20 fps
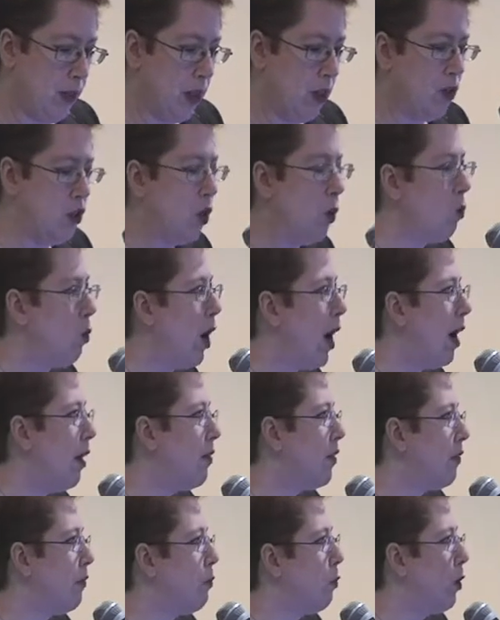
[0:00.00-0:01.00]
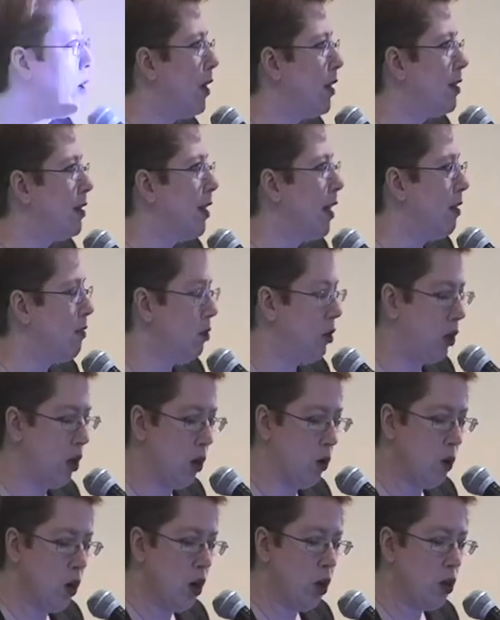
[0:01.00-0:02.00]
So while
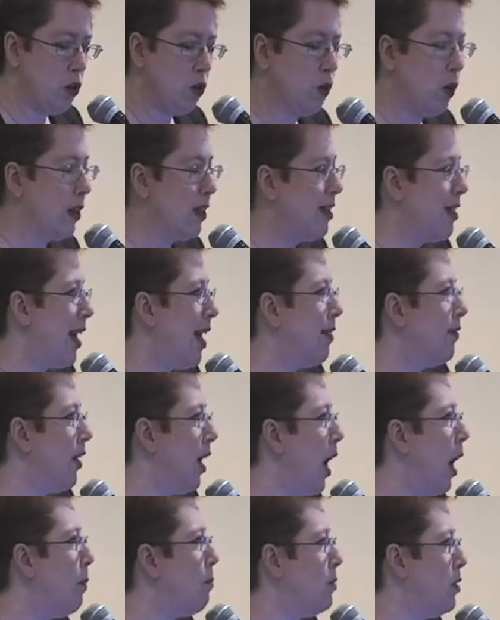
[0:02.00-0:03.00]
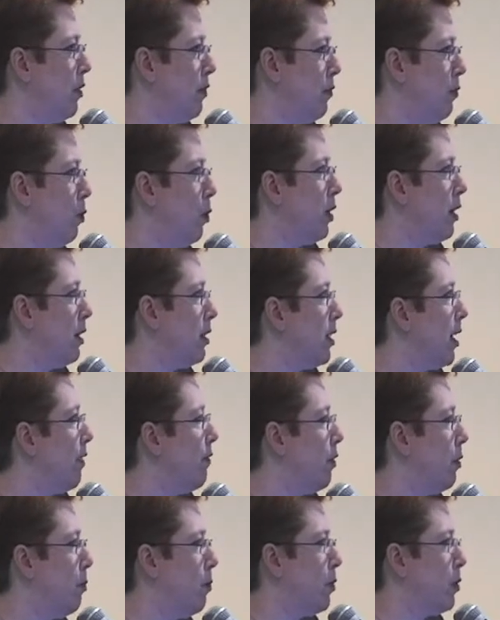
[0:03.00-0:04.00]
the you can save up to
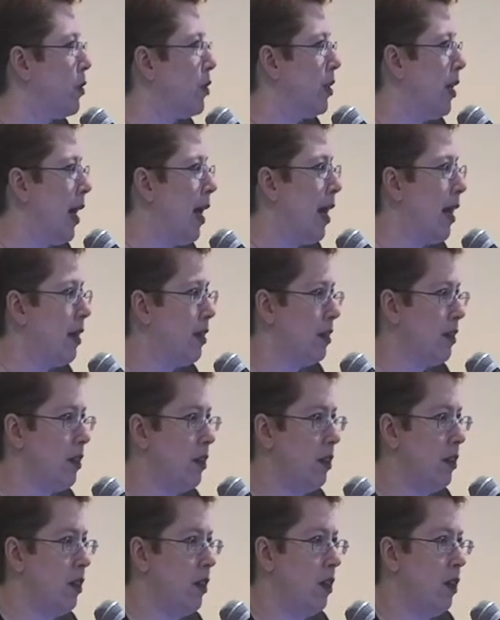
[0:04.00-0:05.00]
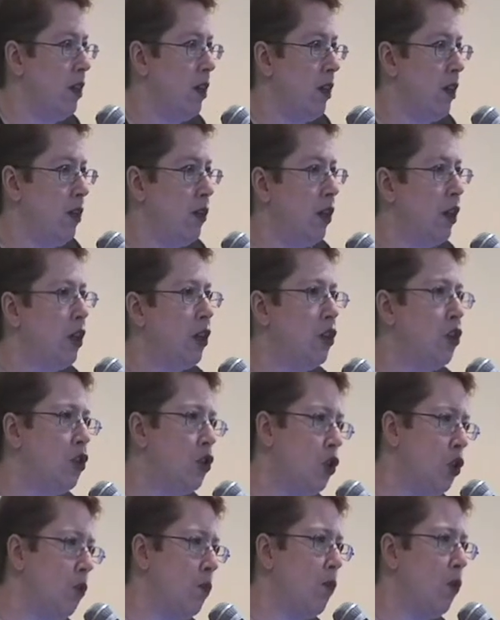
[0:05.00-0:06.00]
47%, the
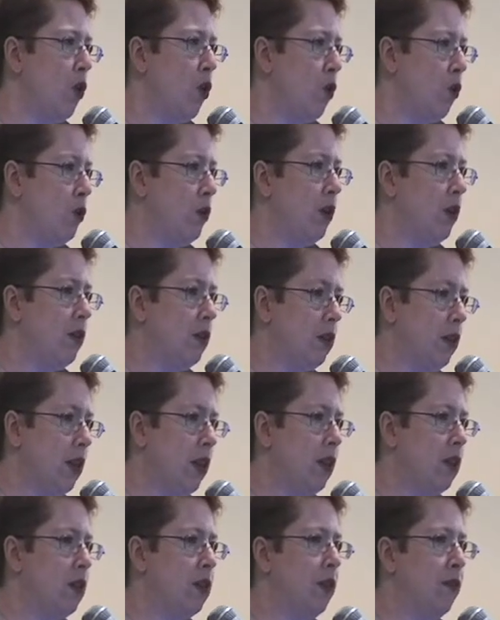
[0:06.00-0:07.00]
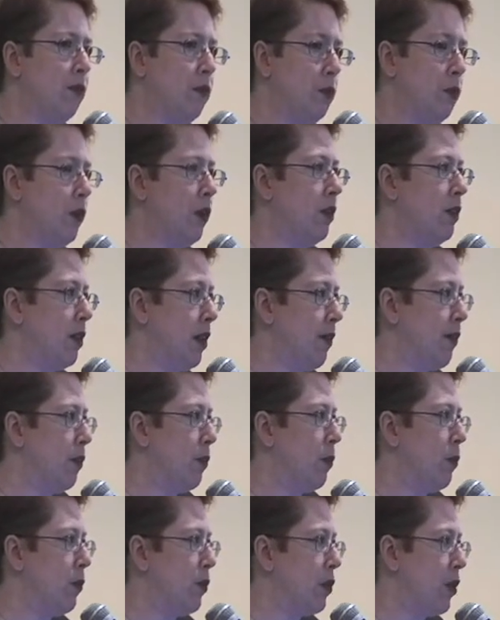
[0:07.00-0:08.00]
consumer only sees the
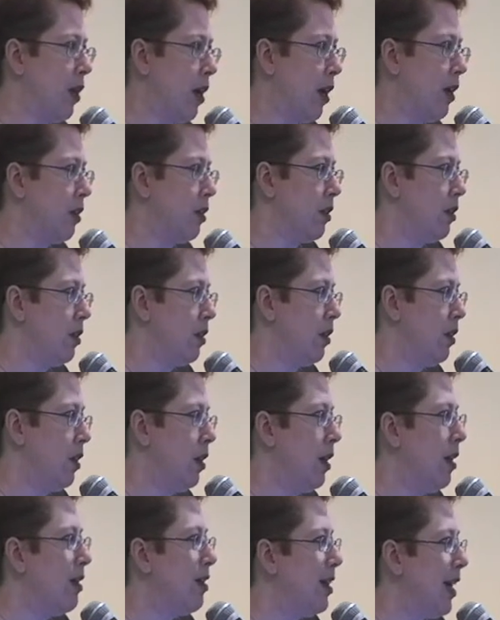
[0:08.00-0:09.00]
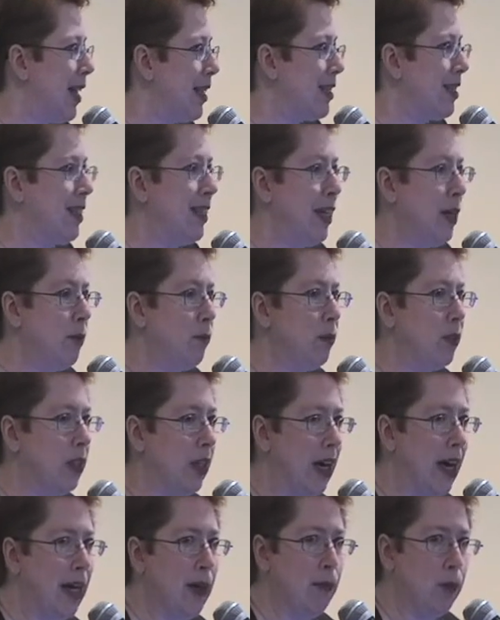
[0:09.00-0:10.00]
47%. That's the
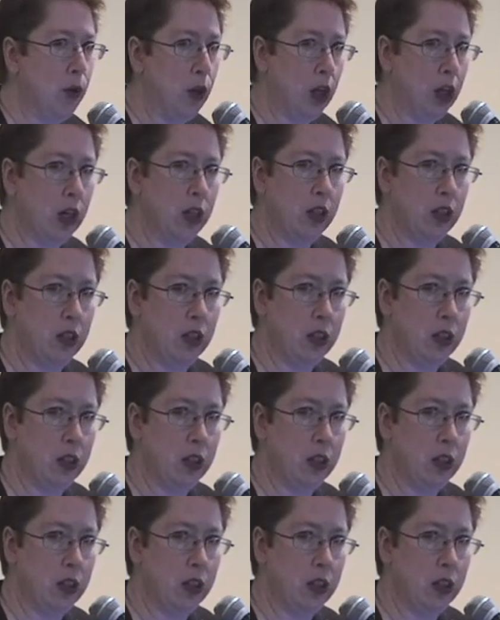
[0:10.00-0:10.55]
implied part.